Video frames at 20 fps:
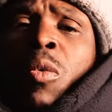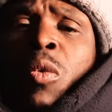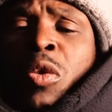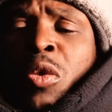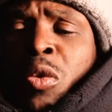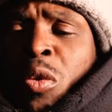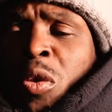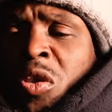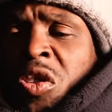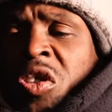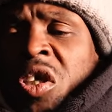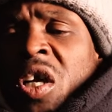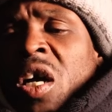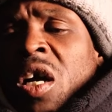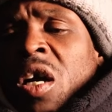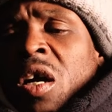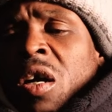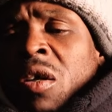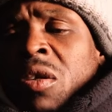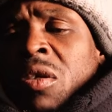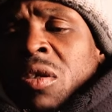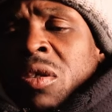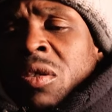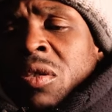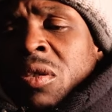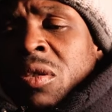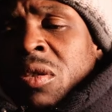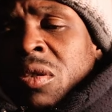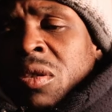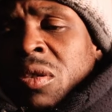when you're a child
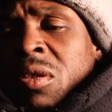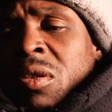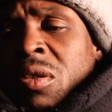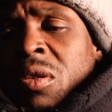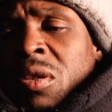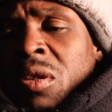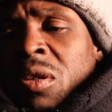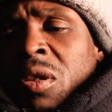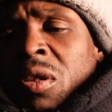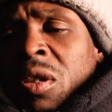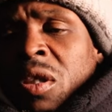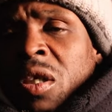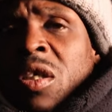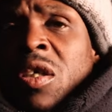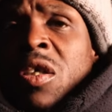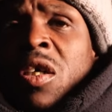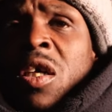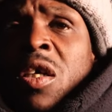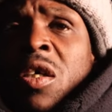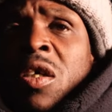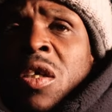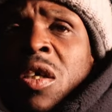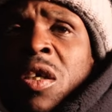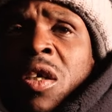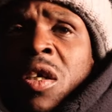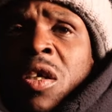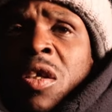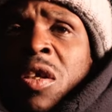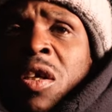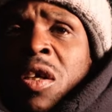and and
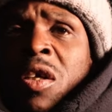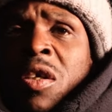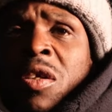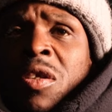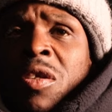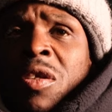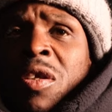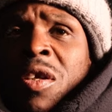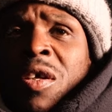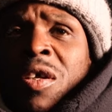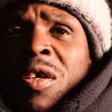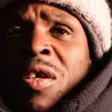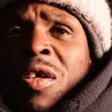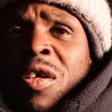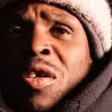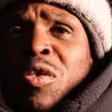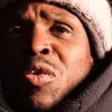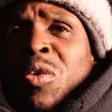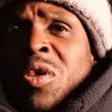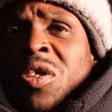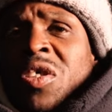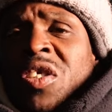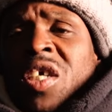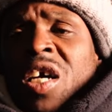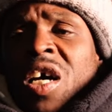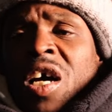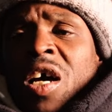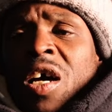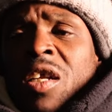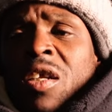and and, and you're
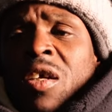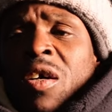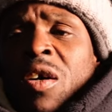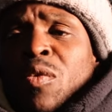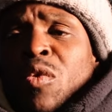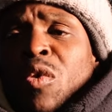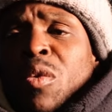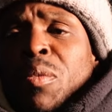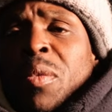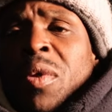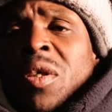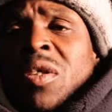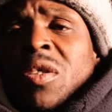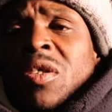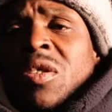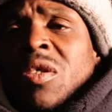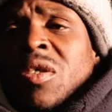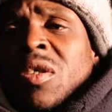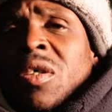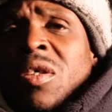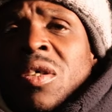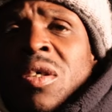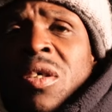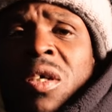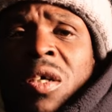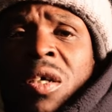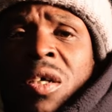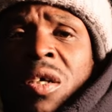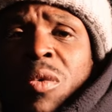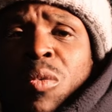inside of your mother's
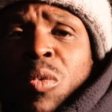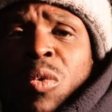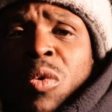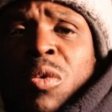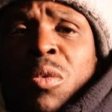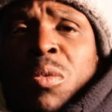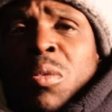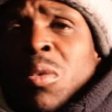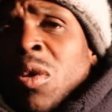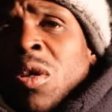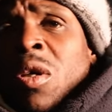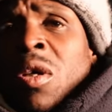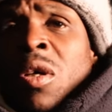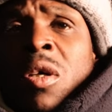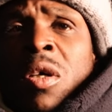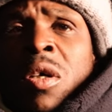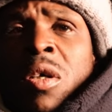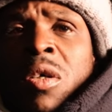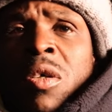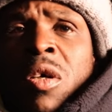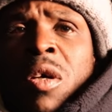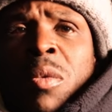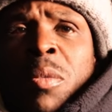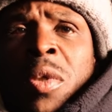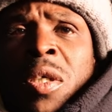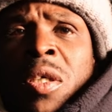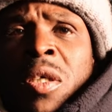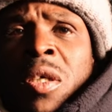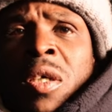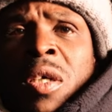uh, womb, you know what
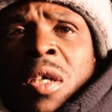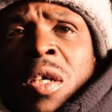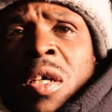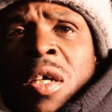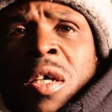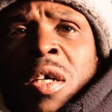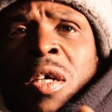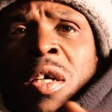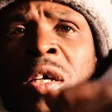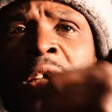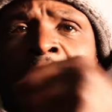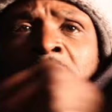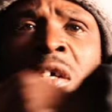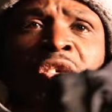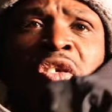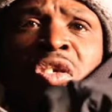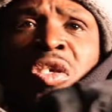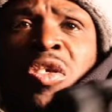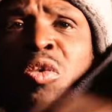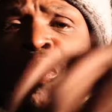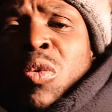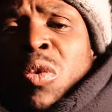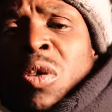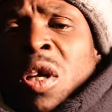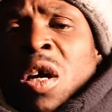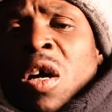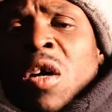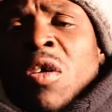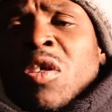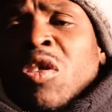I mean? And she's
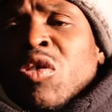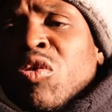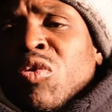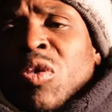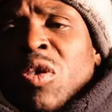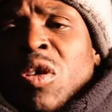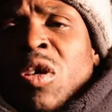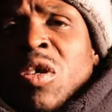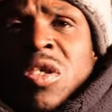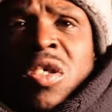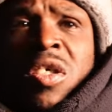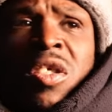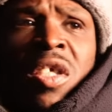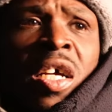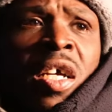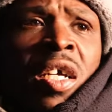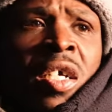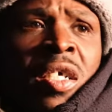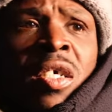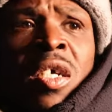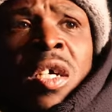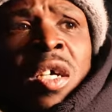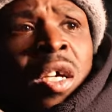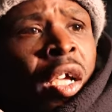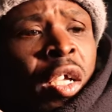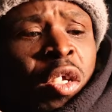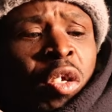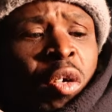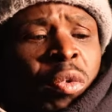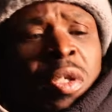doing all these drugs and things,
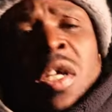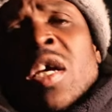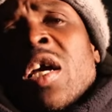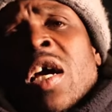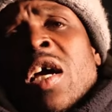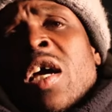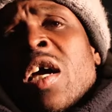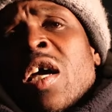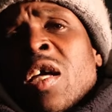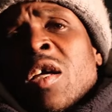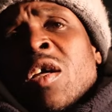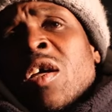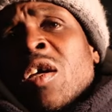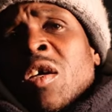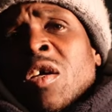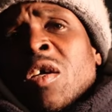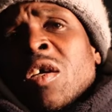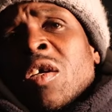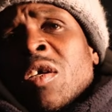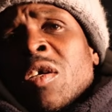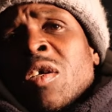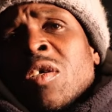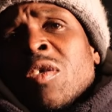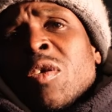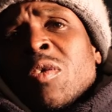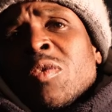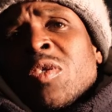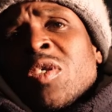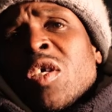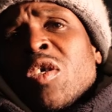and your dad,
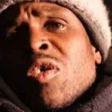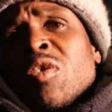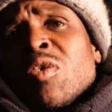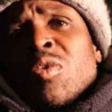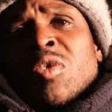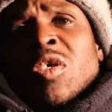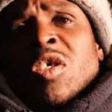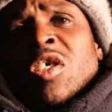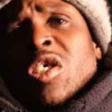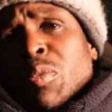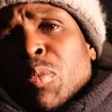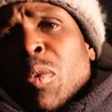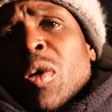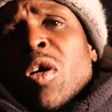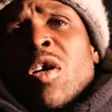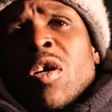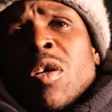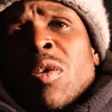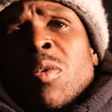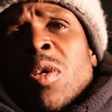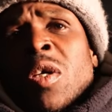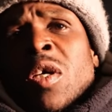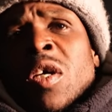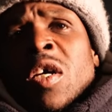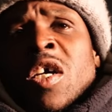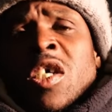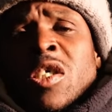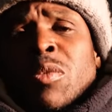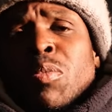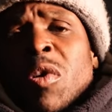you know what I'm saying, use his sperm.
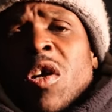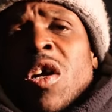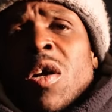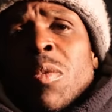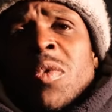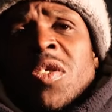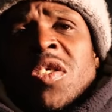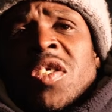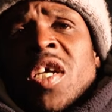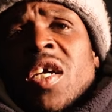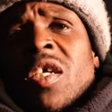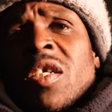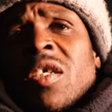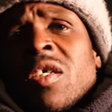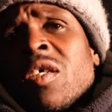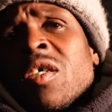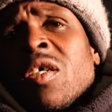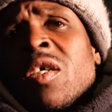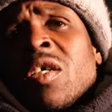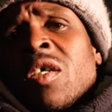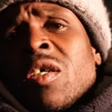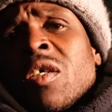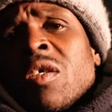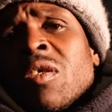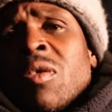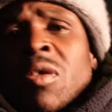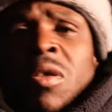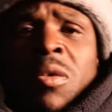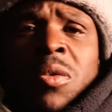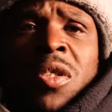His sperm is tainted.
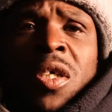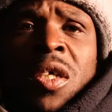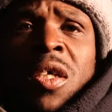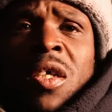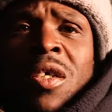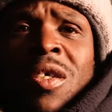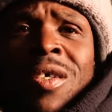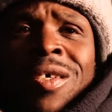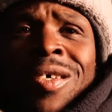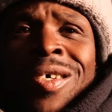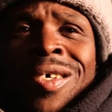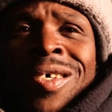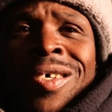You know what I'm saying?